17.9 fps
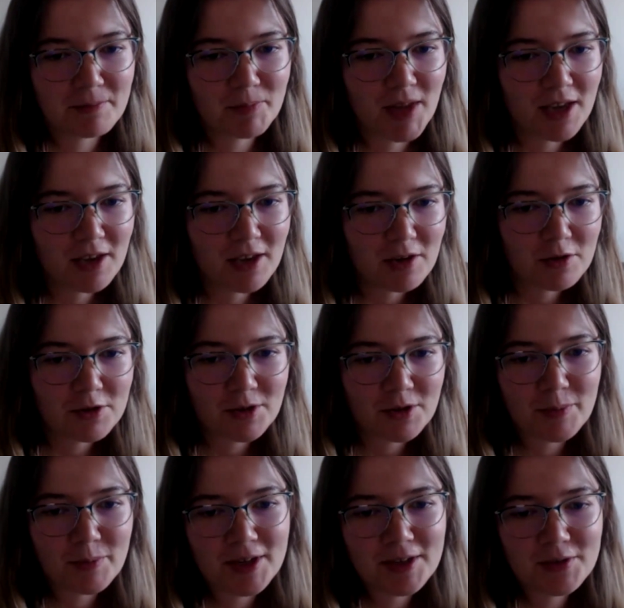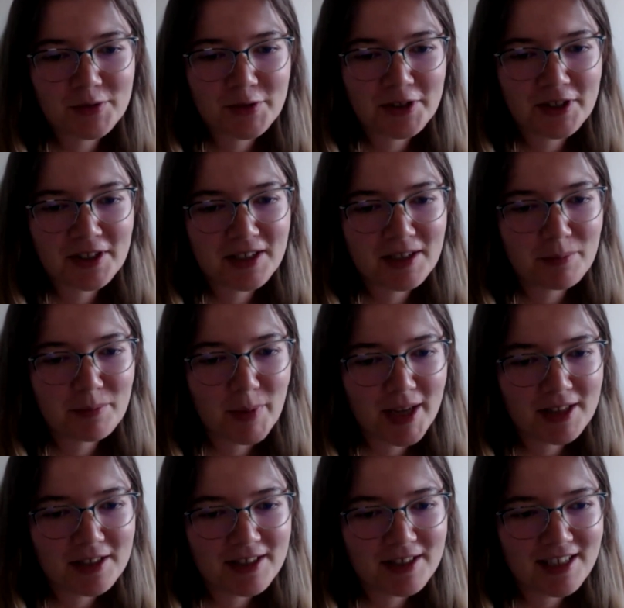Thank you so much for the
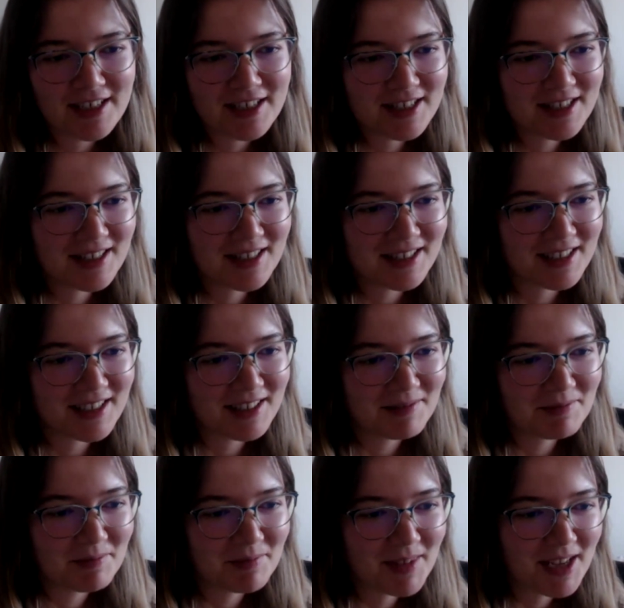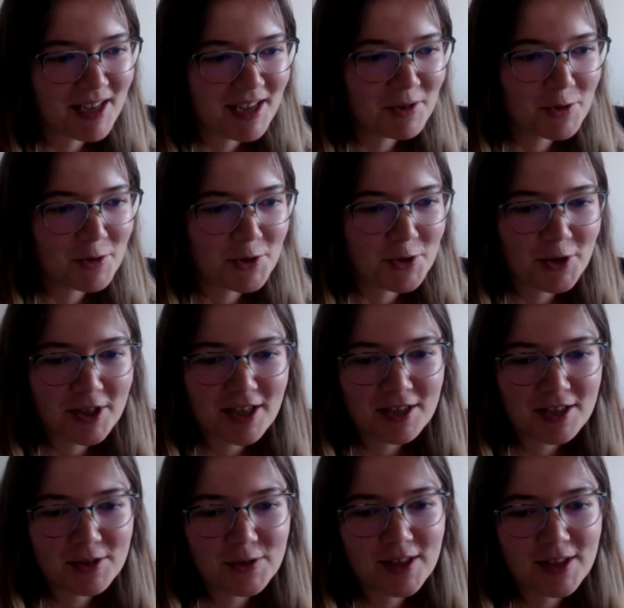panelists who joined
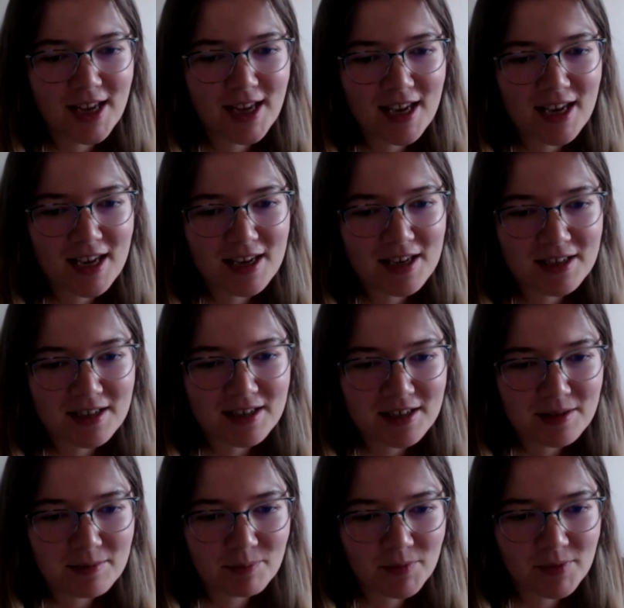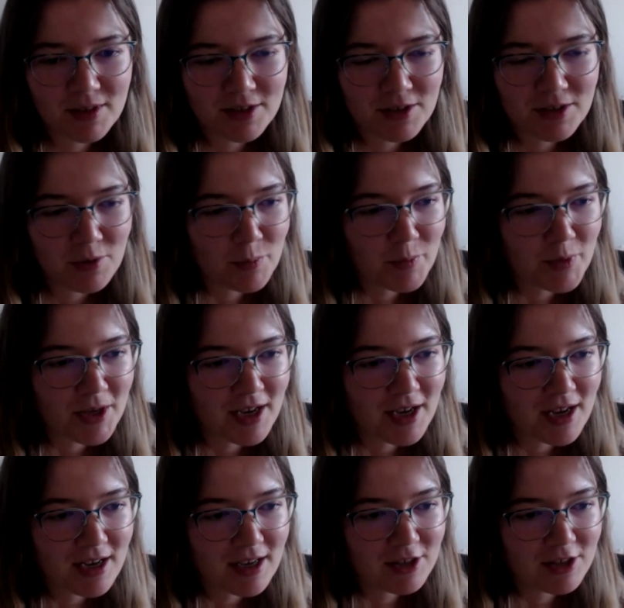us today,
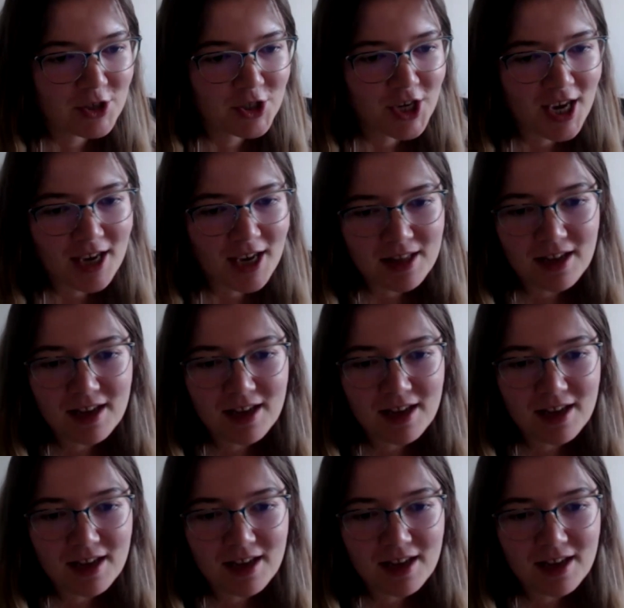Sowmya and Shane.